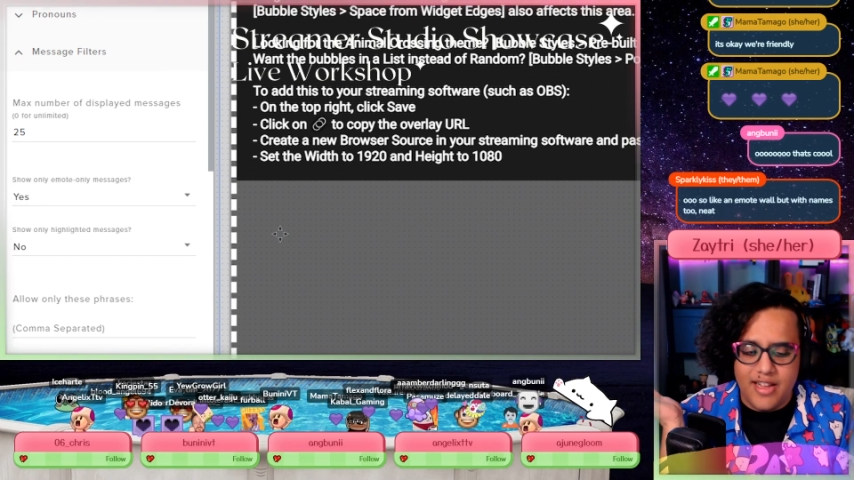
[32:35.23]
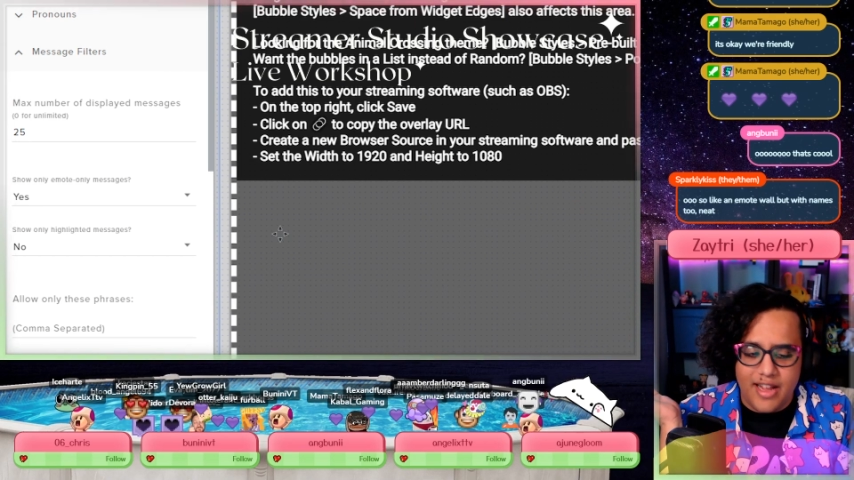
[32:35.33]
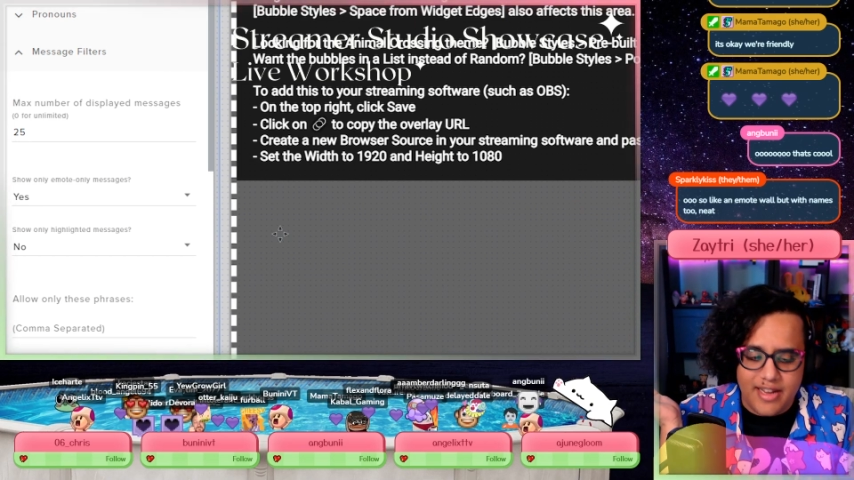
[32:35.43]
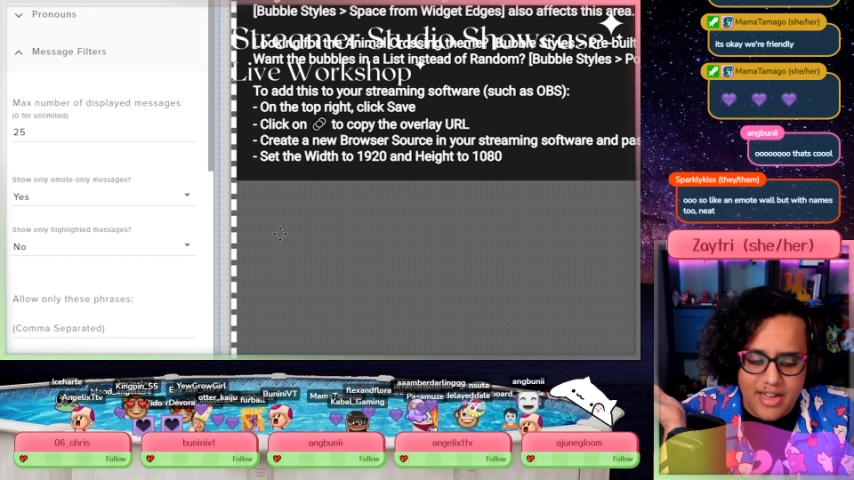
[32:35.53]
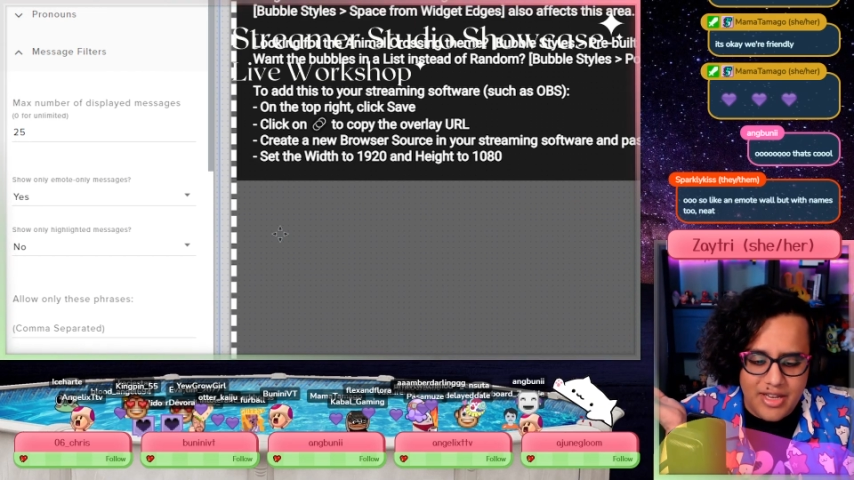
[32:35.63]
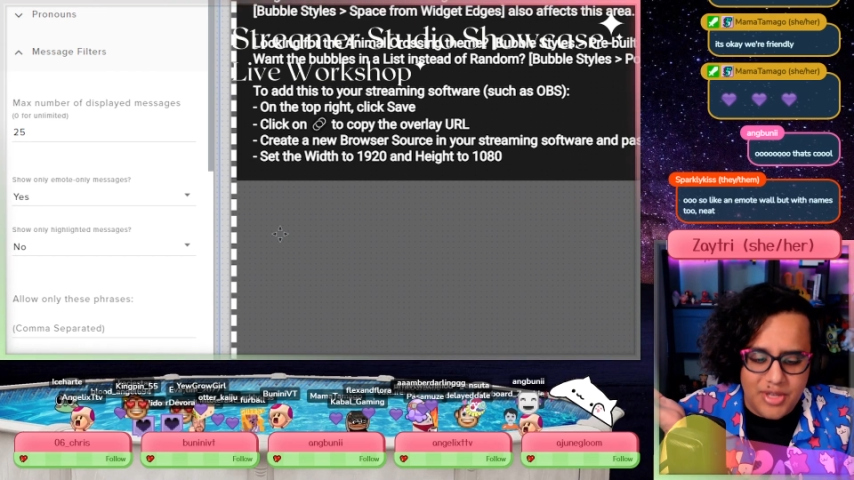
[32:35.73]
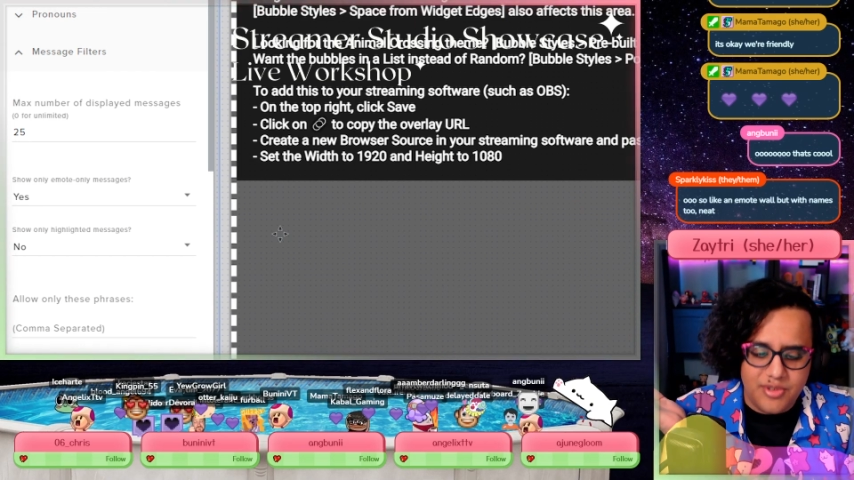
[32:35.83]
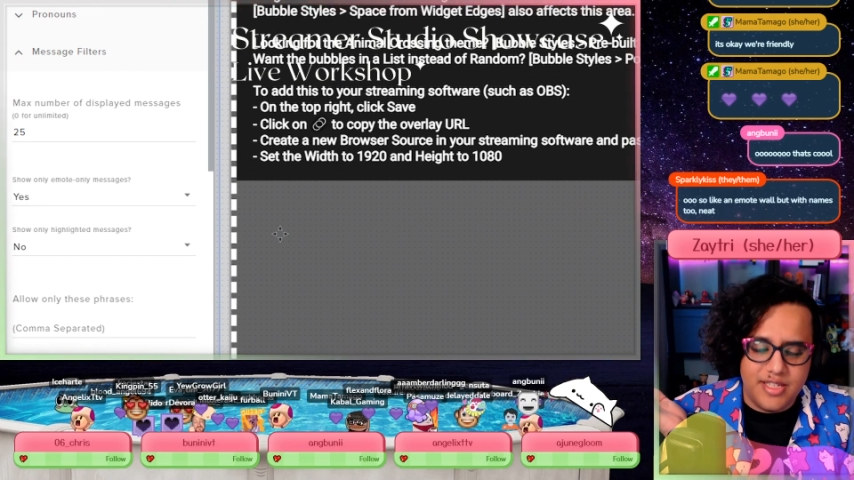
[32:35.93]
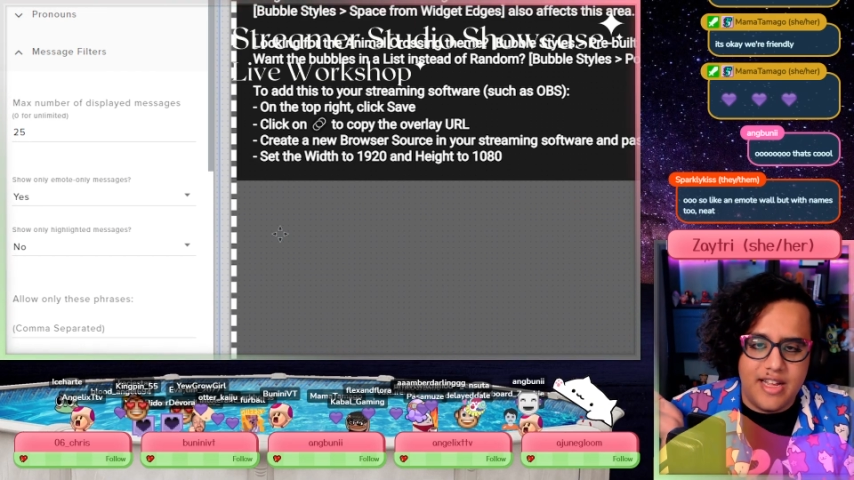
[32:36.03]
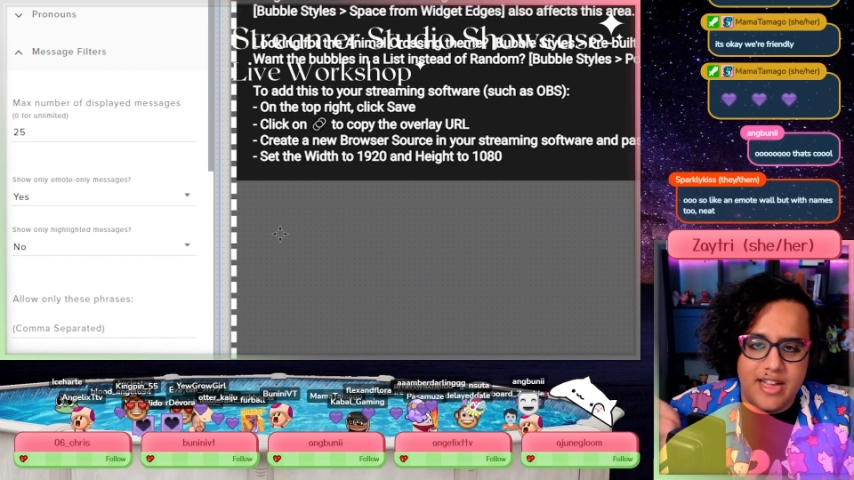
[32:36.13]
and kind of
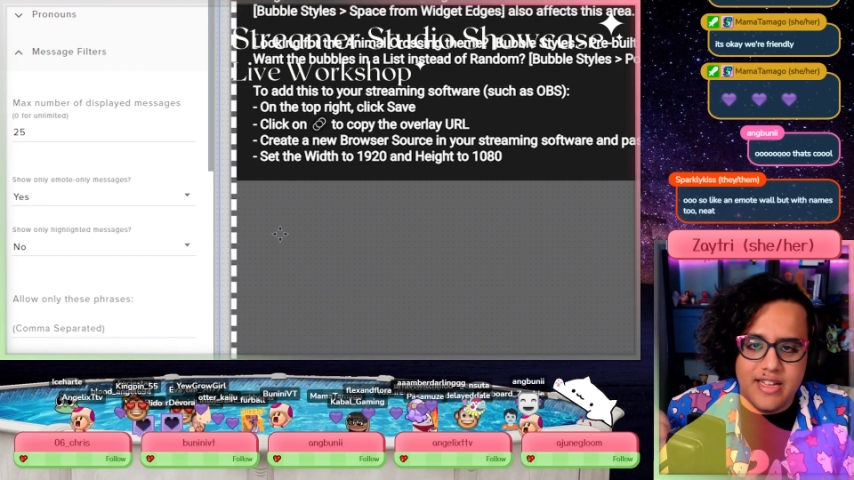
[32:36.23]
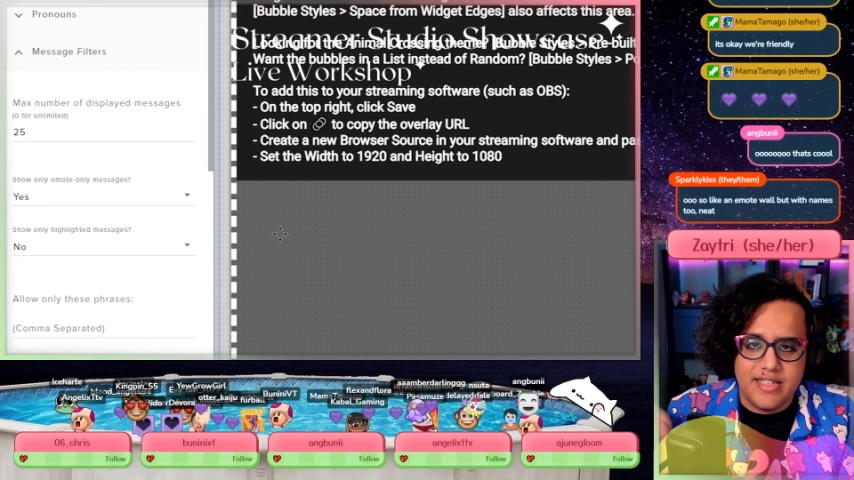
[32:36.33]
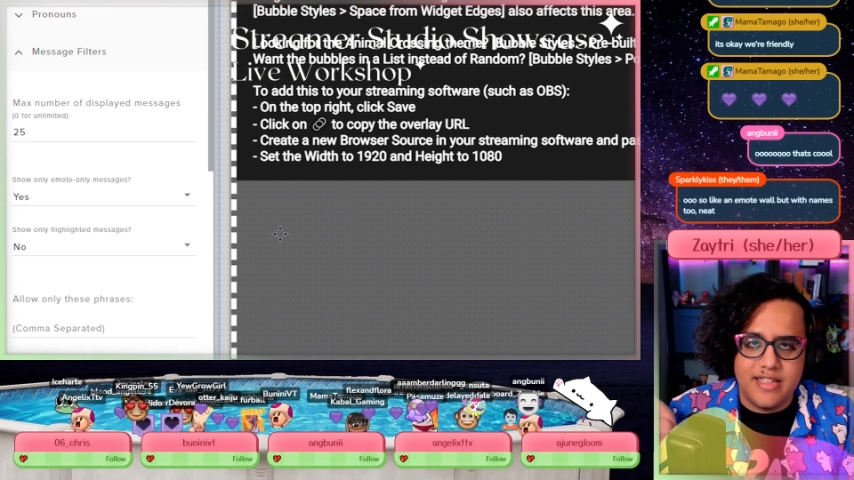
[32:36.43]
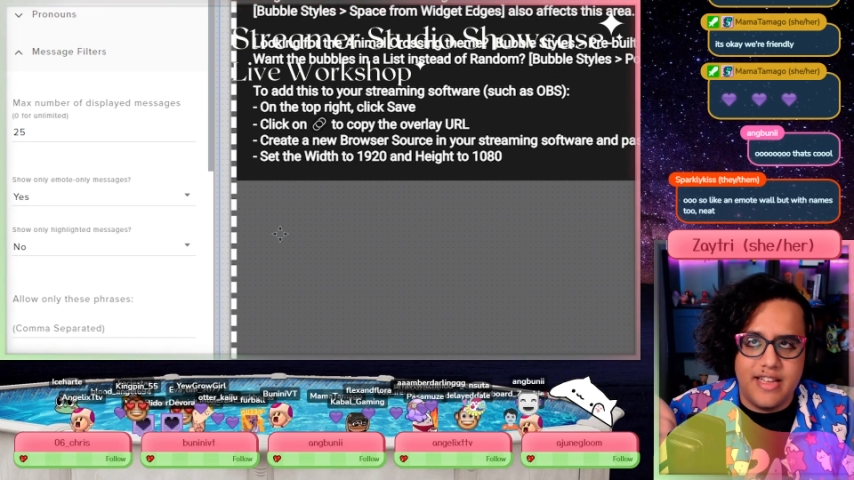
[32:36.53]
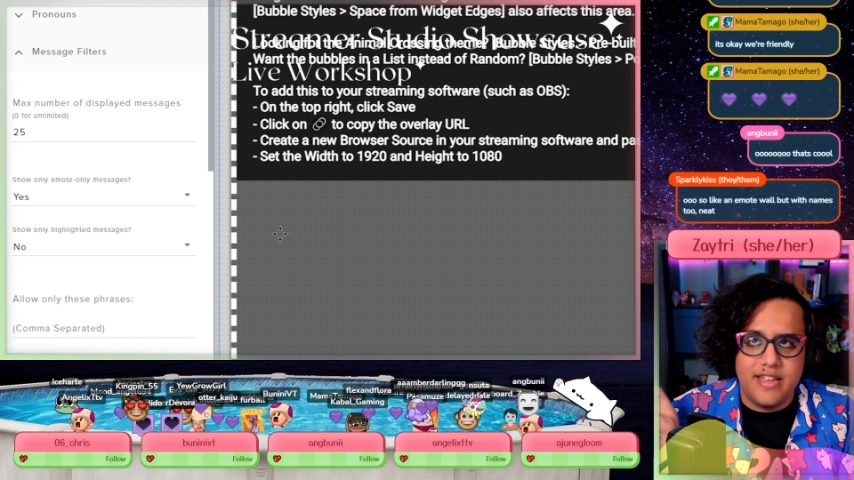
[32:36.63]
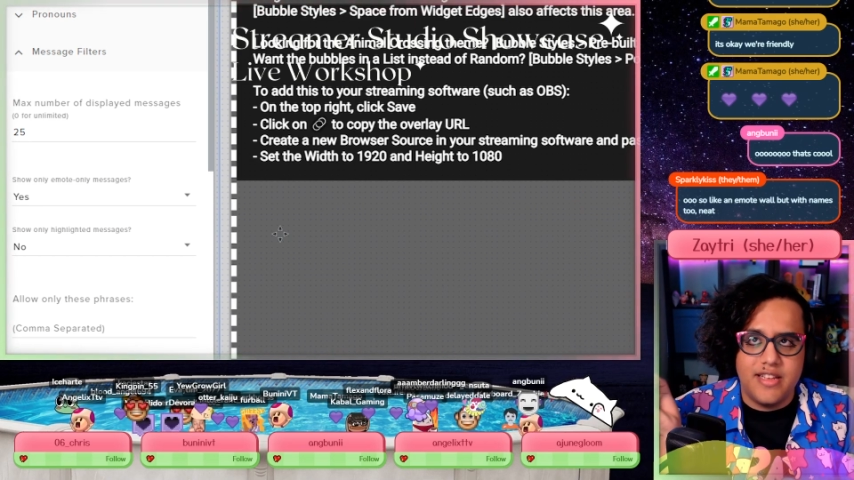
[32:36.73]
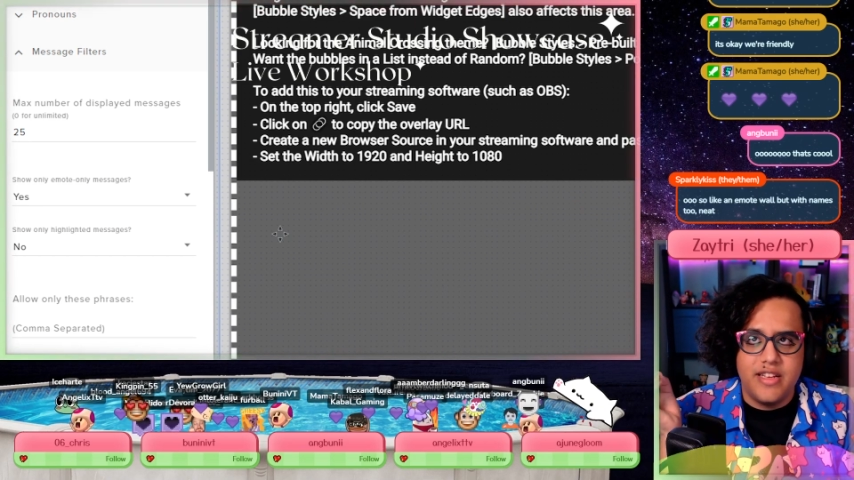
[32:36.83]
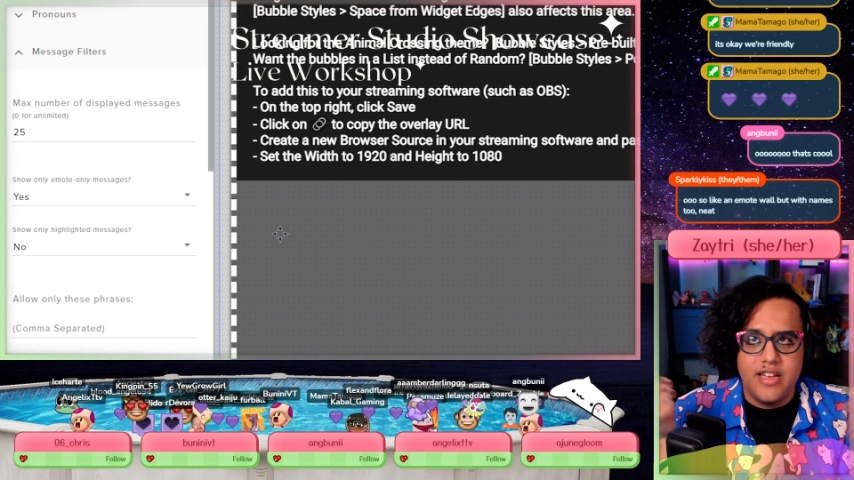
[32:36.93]
use it as like